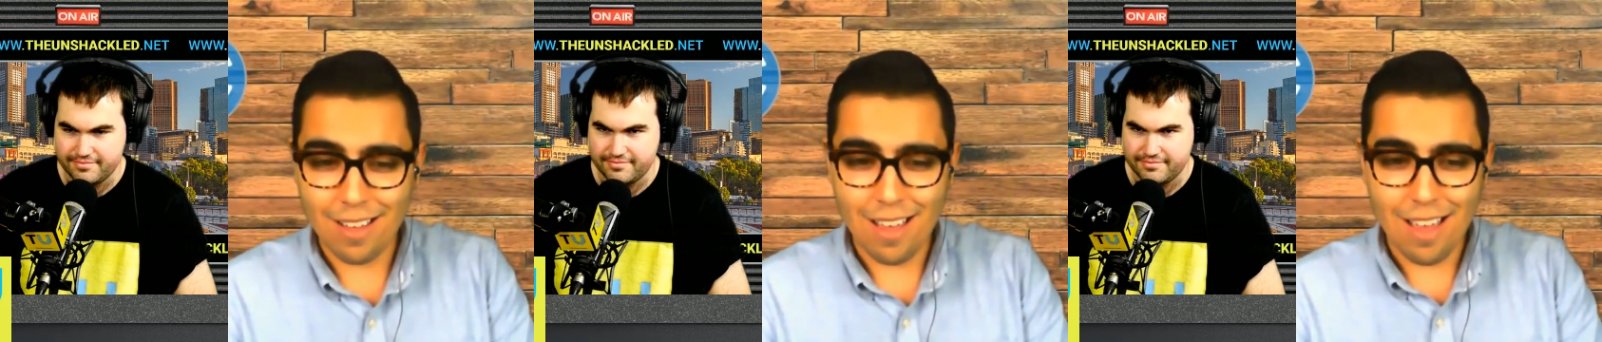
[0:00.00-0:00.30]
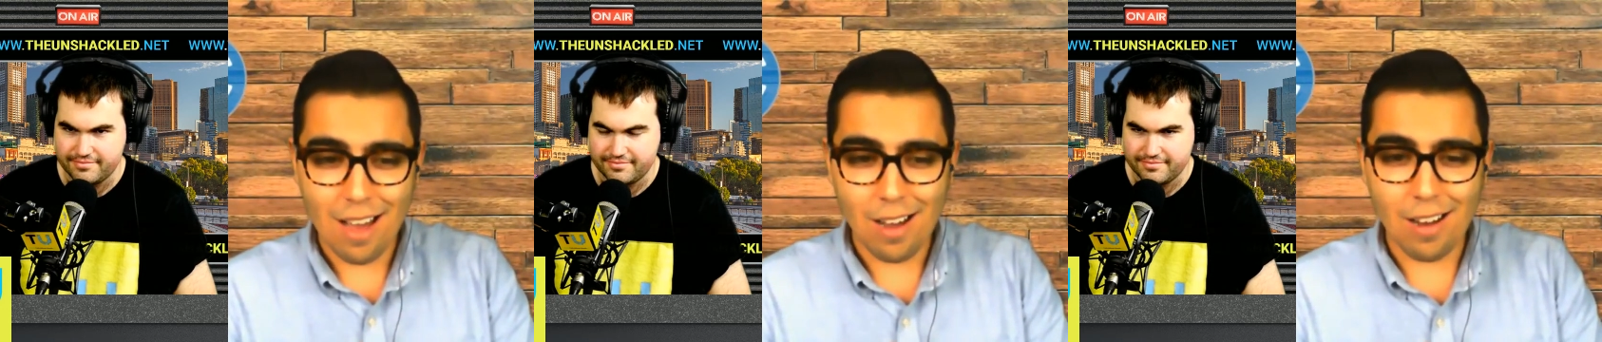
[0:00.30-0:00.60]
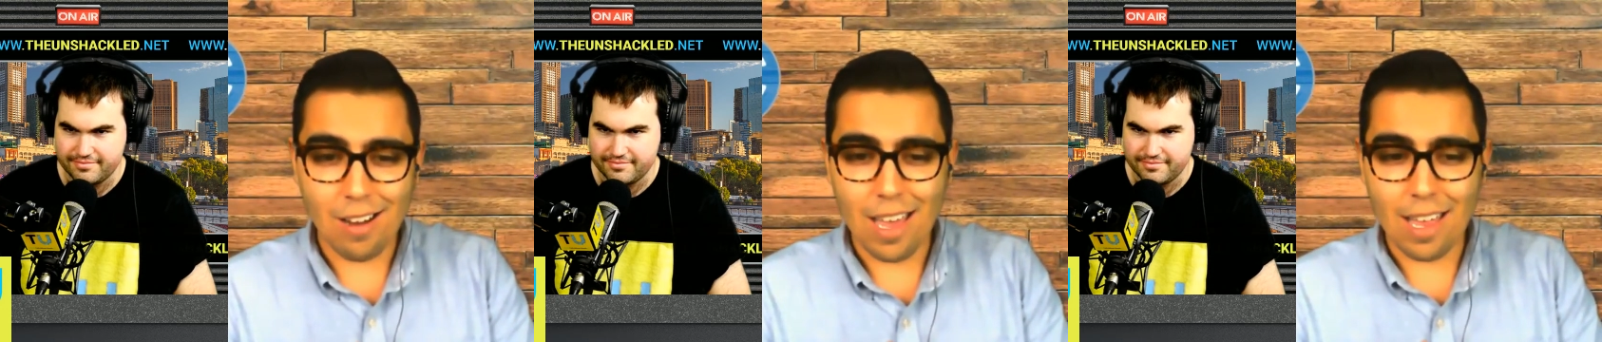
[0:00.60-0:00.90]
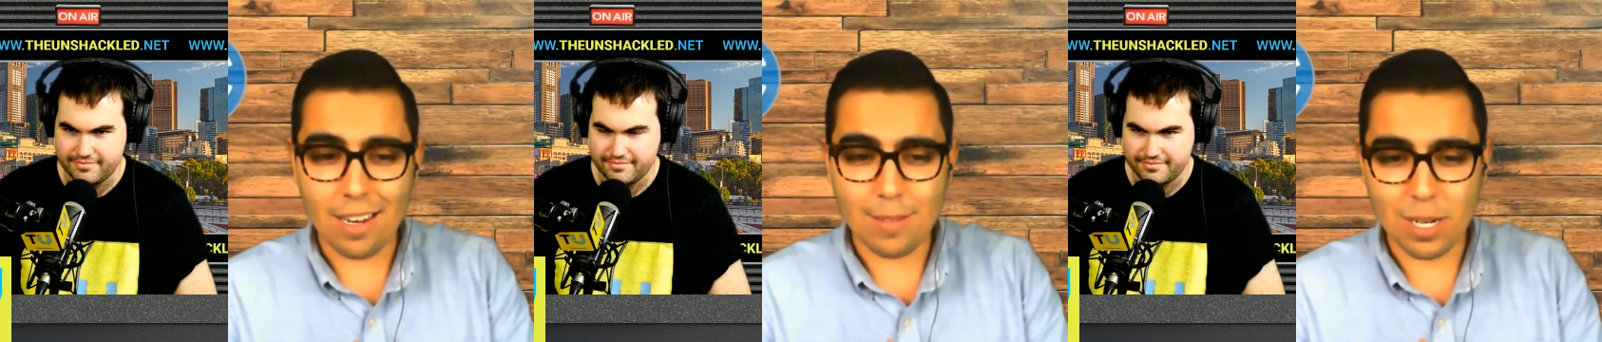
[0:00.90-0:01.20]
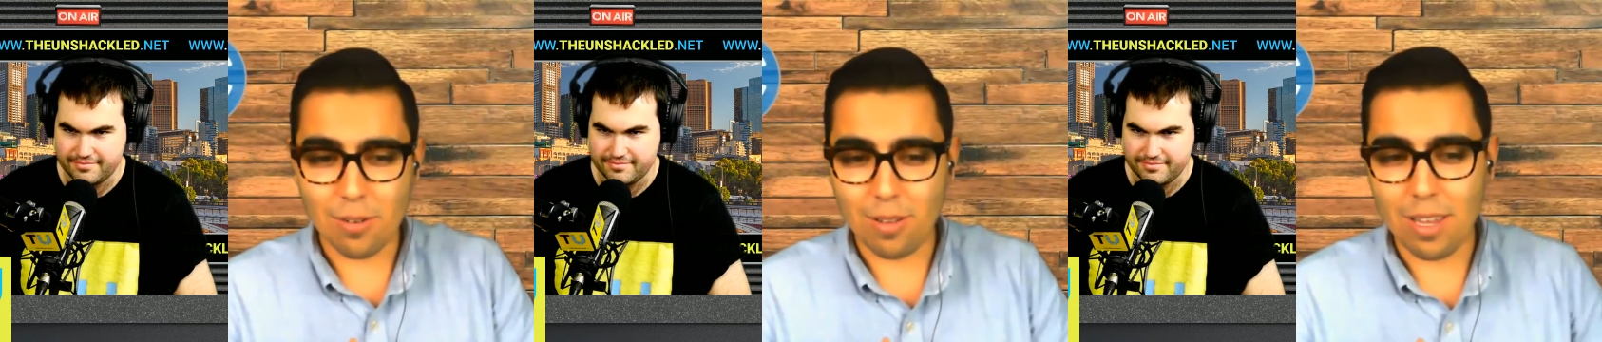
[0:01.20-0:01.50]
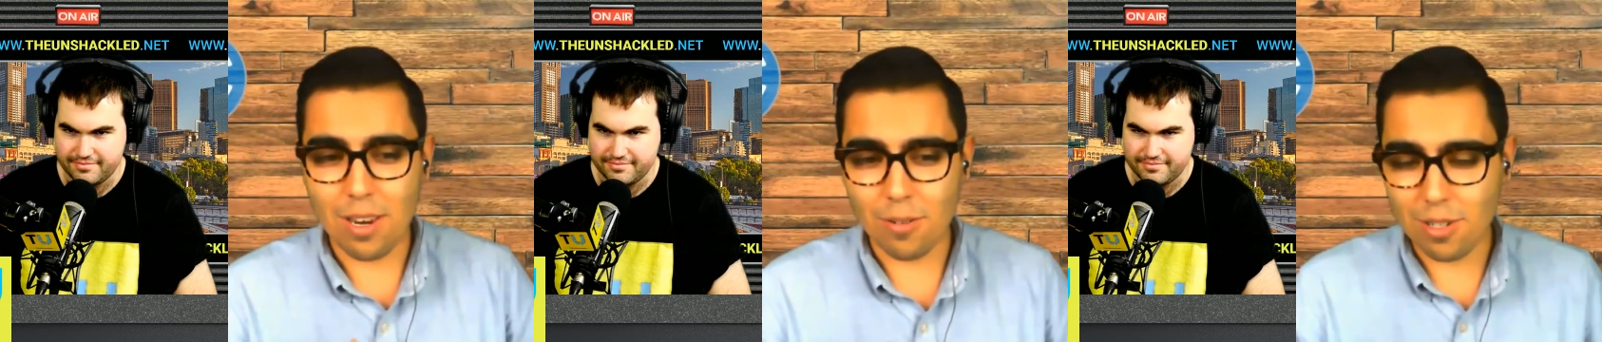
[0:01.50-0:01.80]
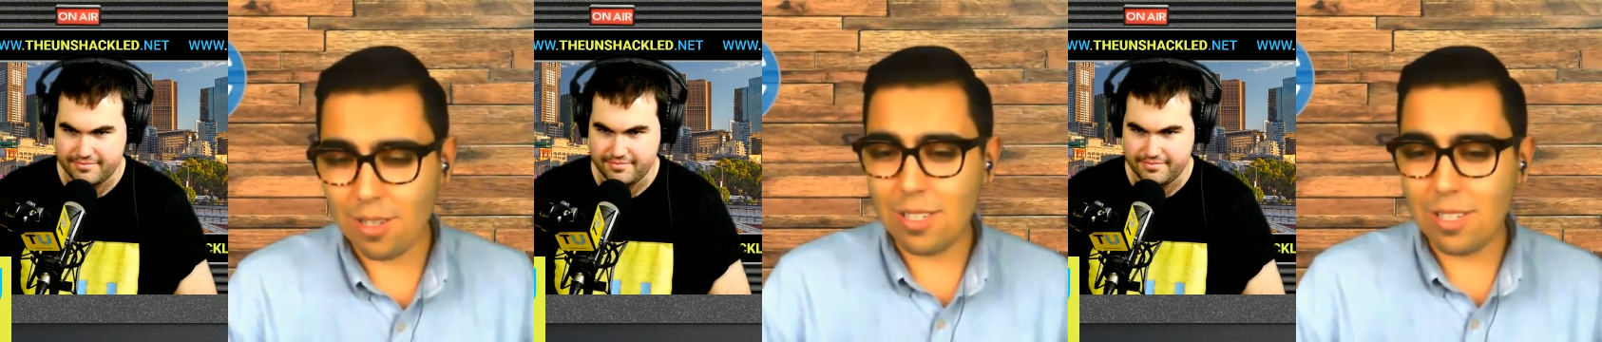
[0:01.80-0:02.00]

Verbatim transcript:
Speaker 1: Uh, and especially, you know, just, just kind of the